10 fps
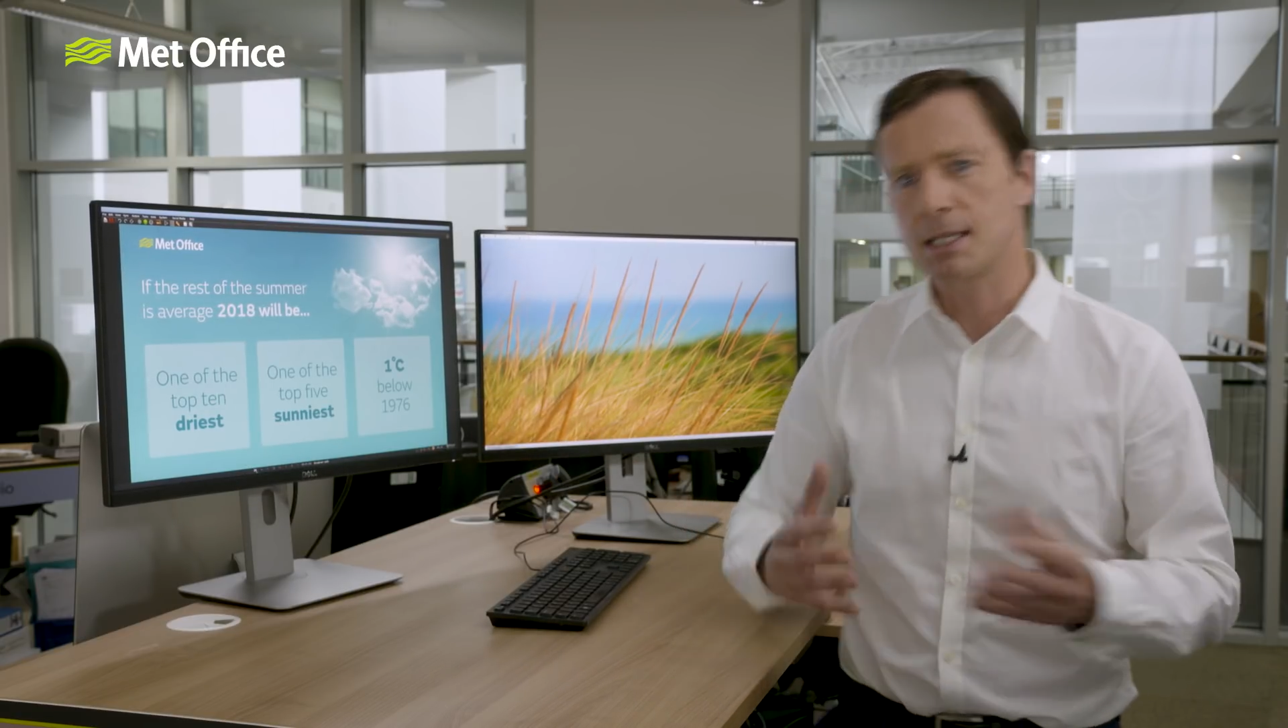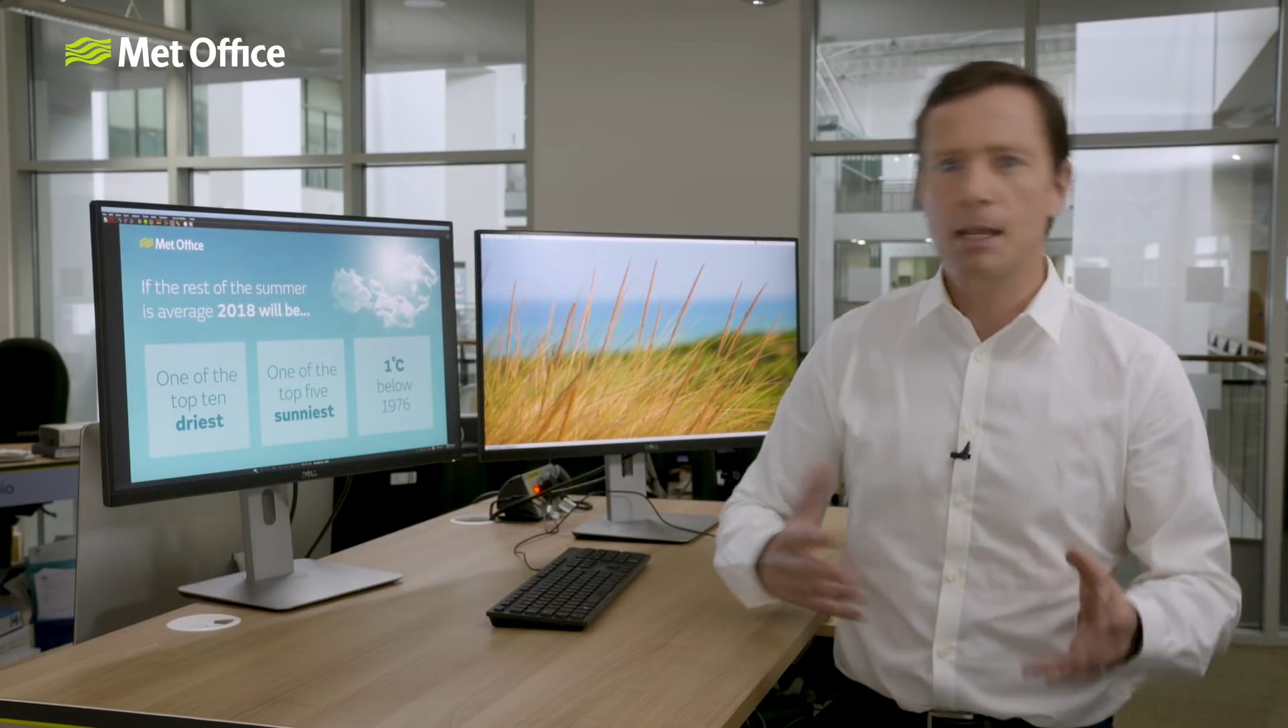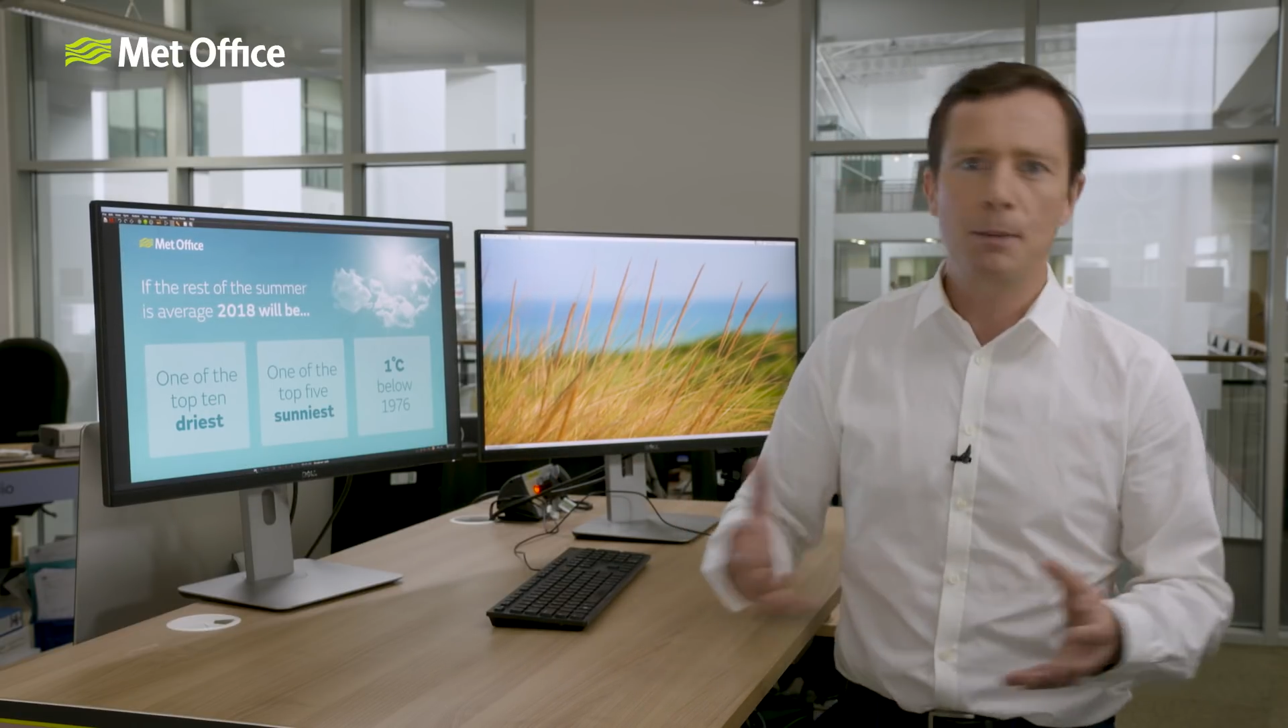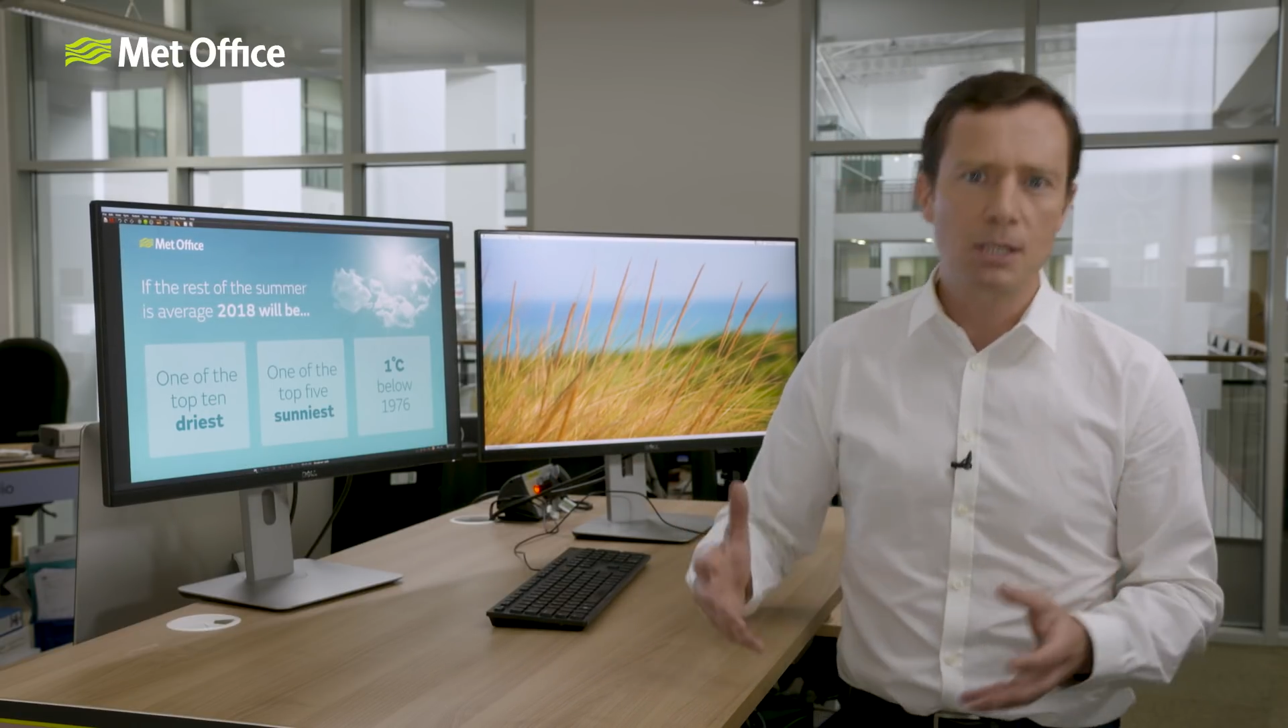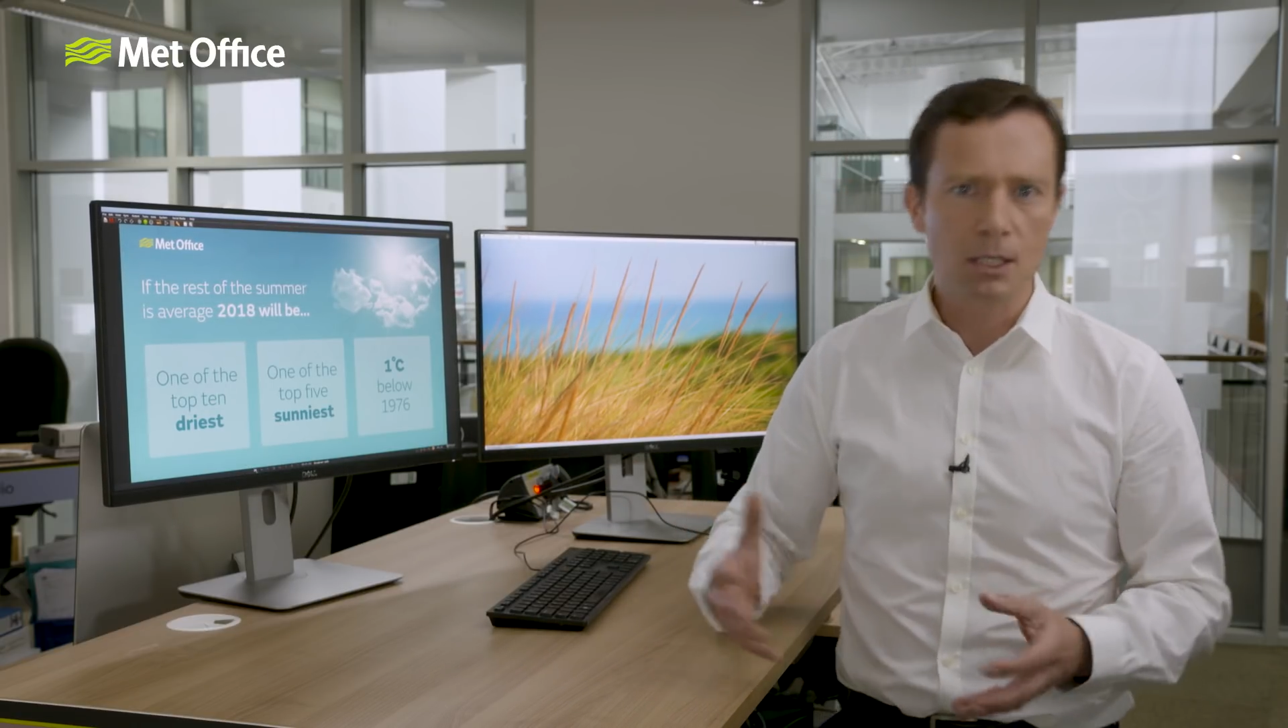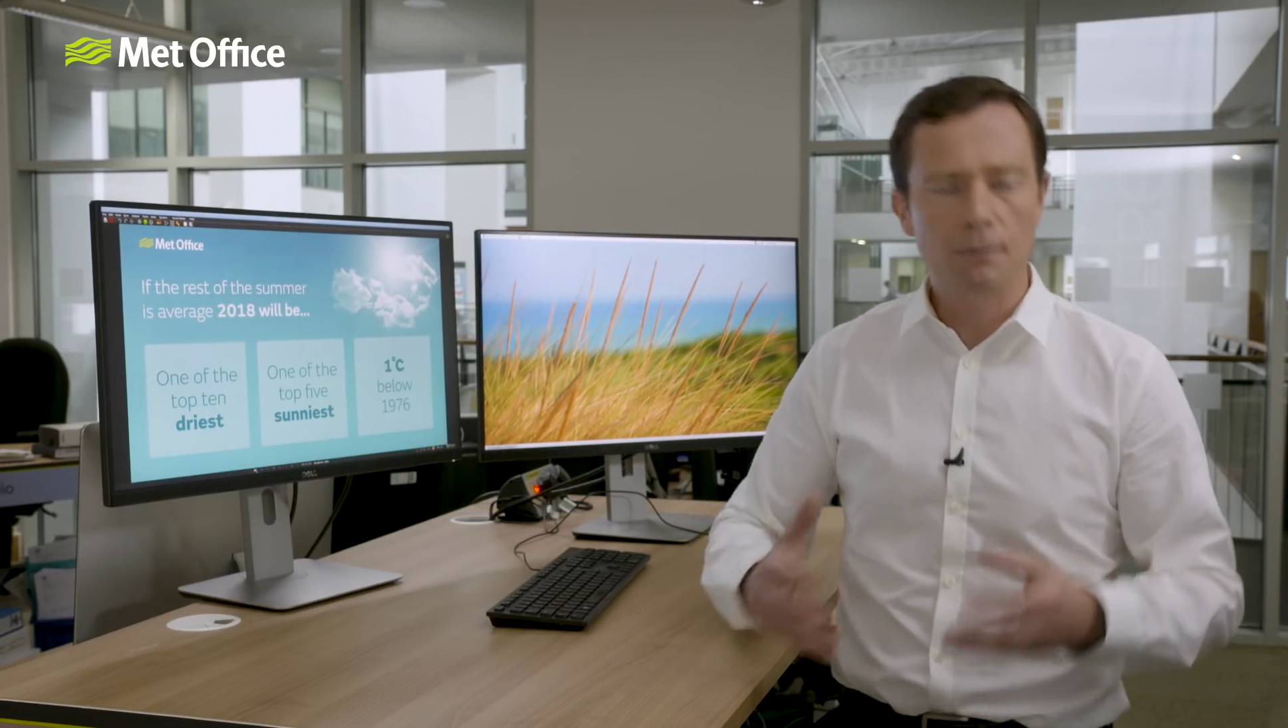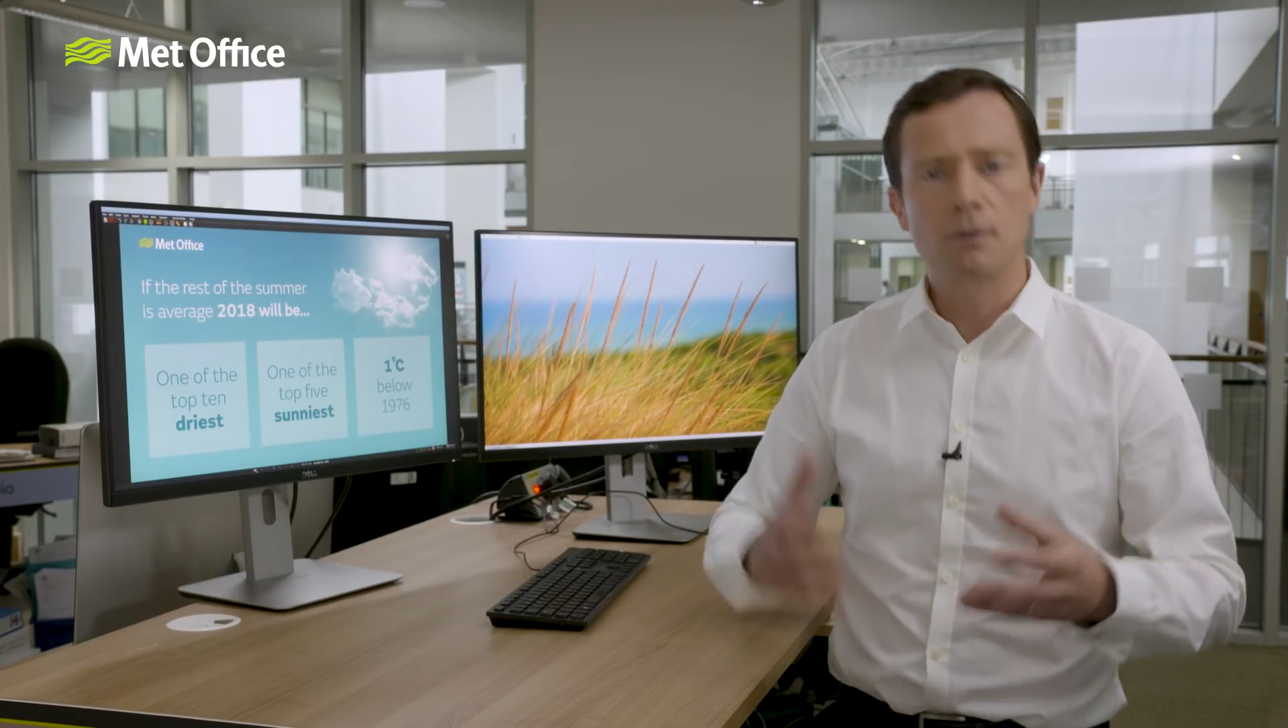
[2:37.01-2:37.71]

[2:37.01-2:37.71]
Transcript: the images of